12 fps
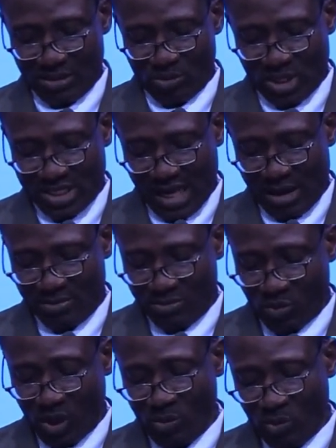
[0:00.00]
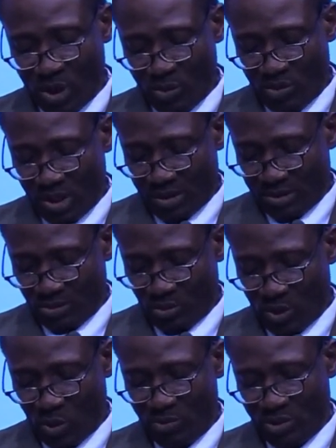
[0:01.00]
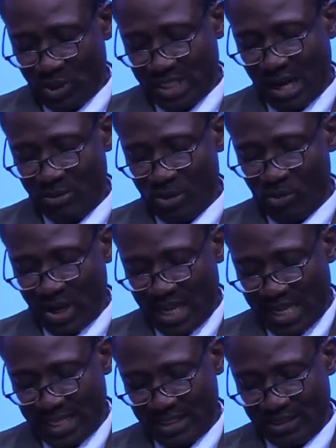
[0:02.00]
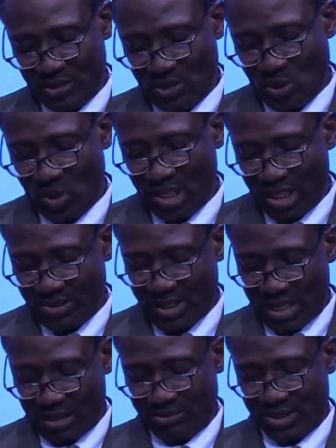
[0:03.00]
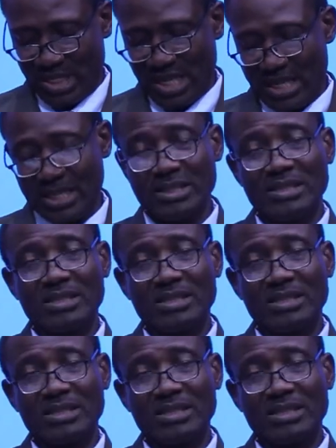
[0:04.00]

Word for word: We shall, we, we, we, will, we shall be willing to give sacrificially